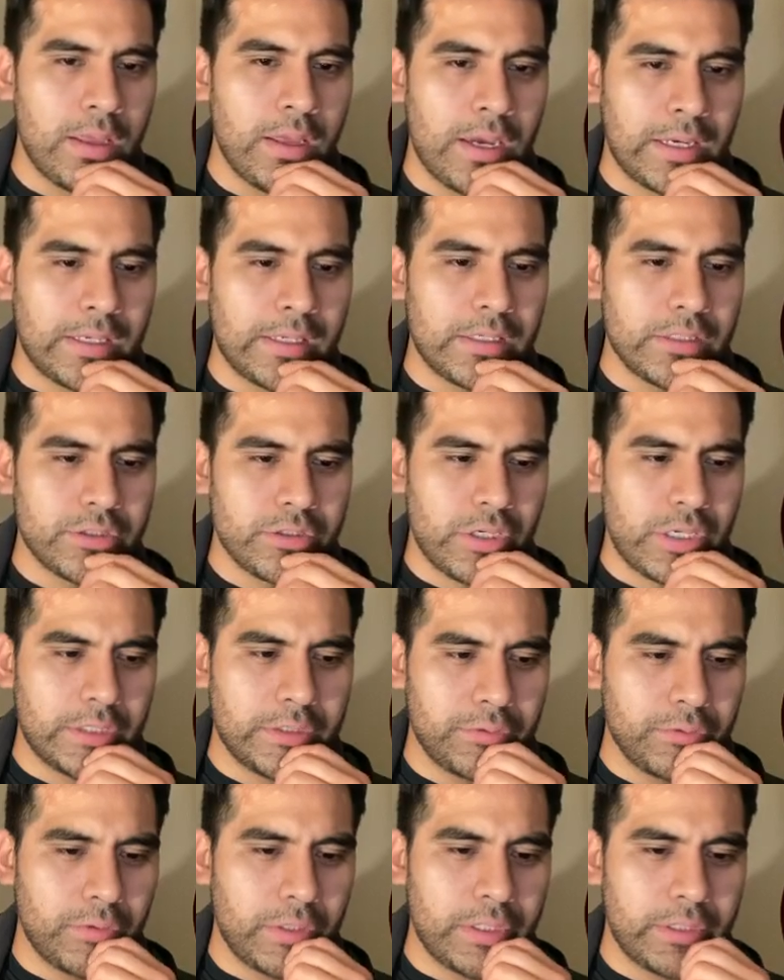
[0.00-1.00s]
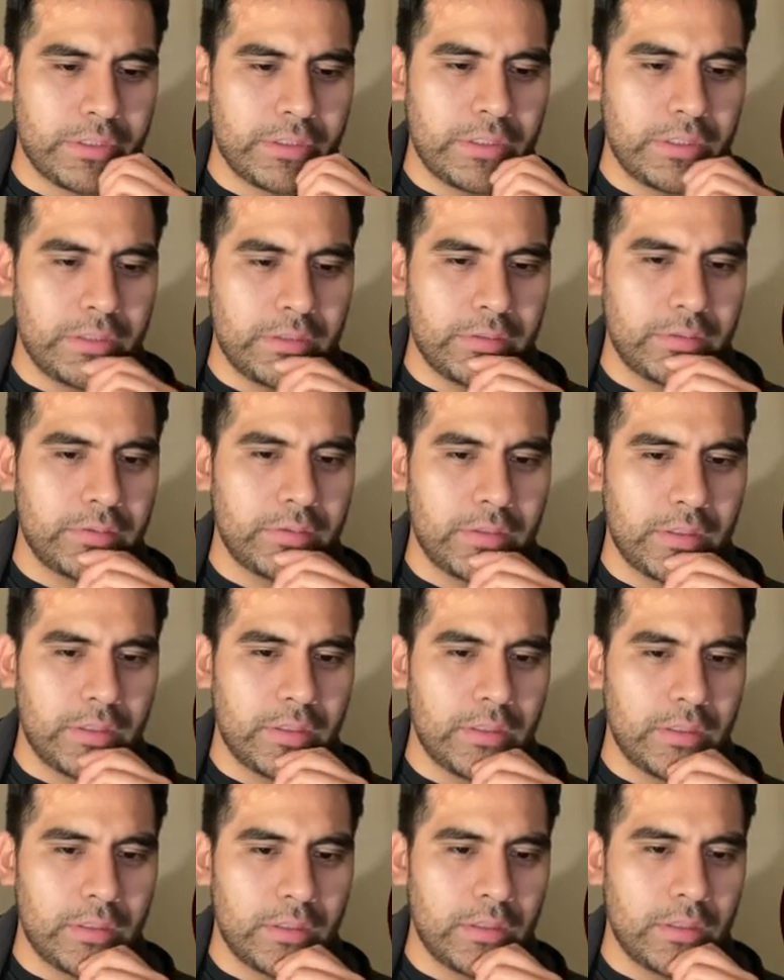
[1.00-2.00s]
I'm gonna try to at least
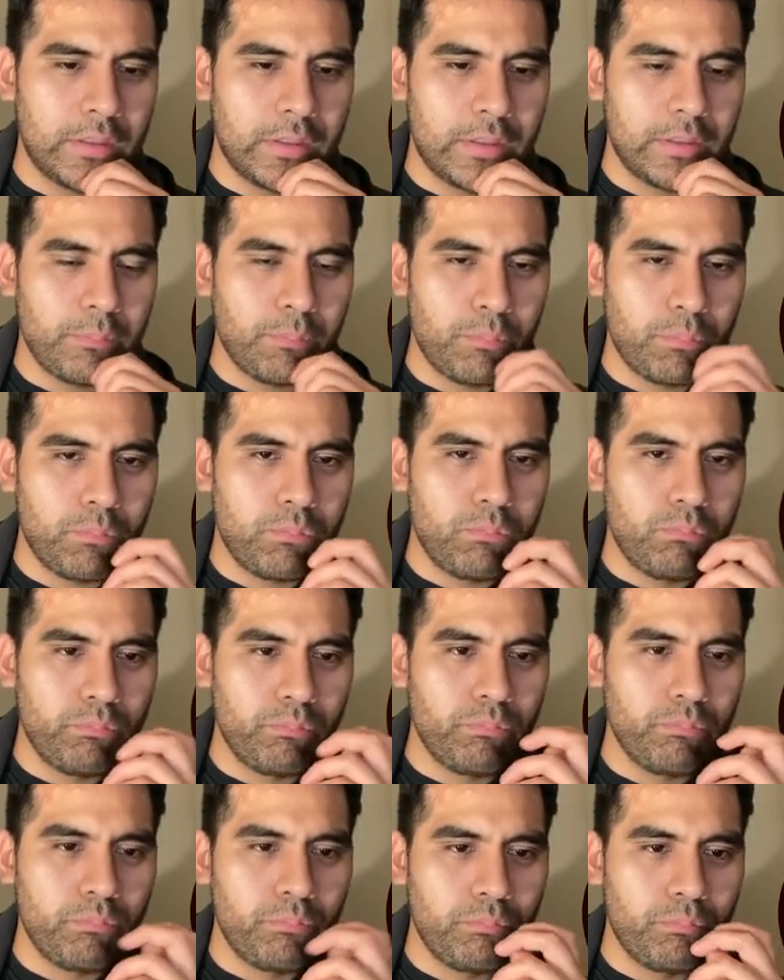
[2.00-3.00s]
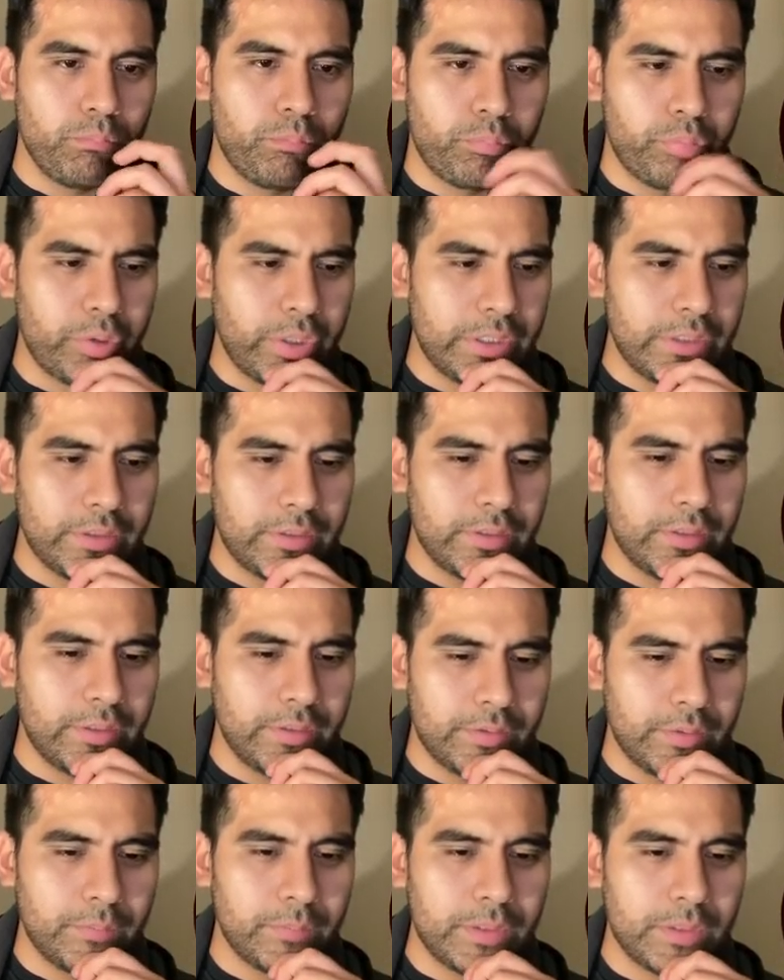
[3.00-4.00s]
uh, print
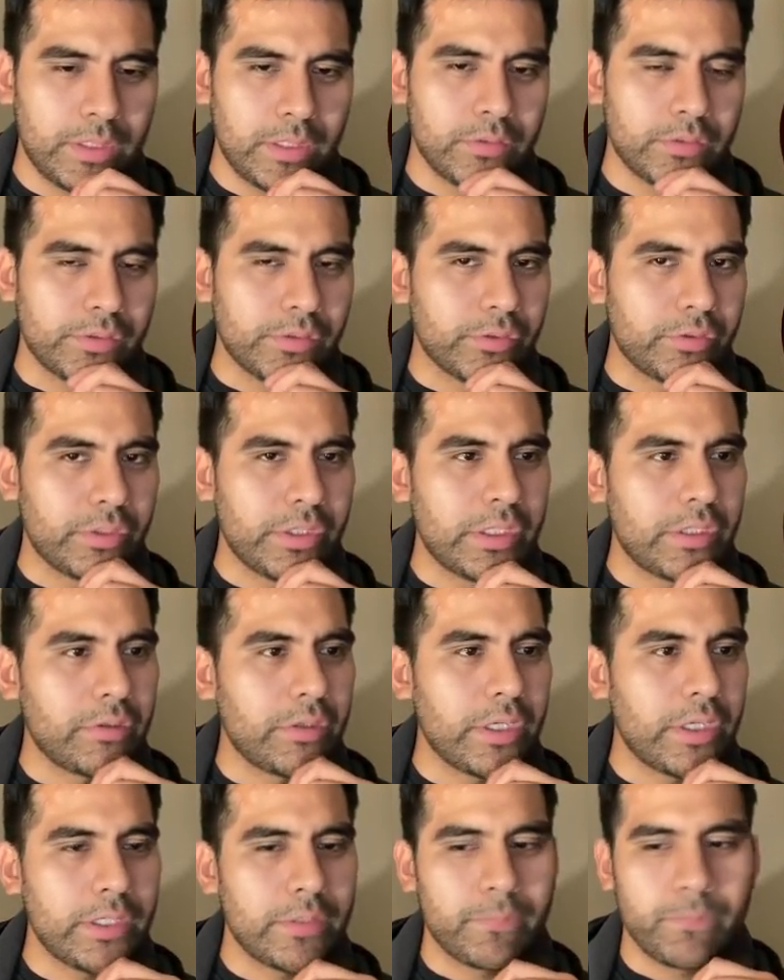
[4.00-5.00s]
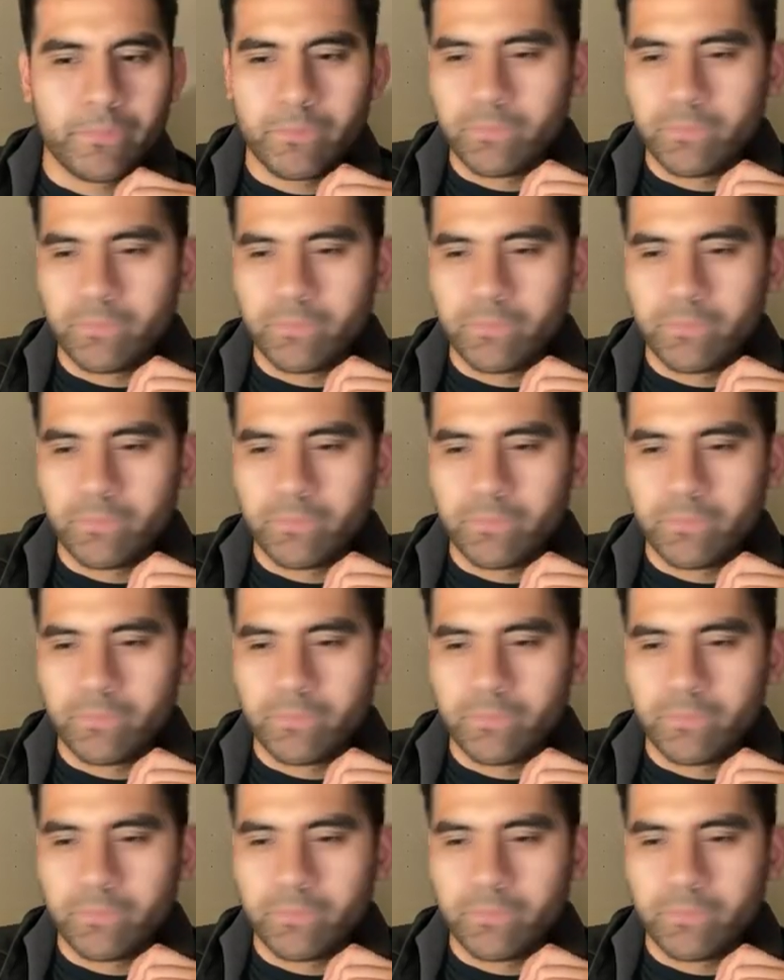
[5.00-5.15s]
something on the screen, right?